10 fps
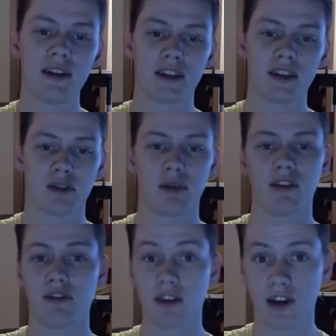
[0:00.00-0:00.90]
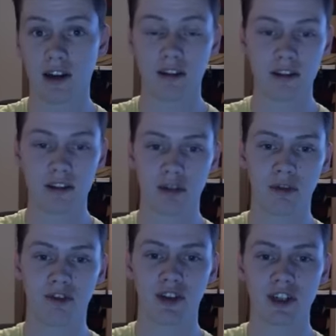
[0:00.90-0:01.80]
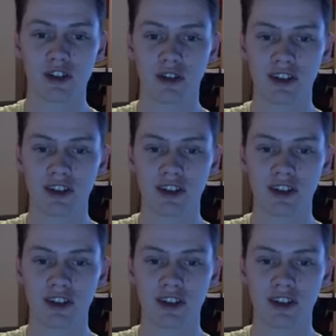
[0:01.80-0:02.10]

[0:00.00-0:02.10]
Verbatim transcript: That should be a, a legitimate finisher.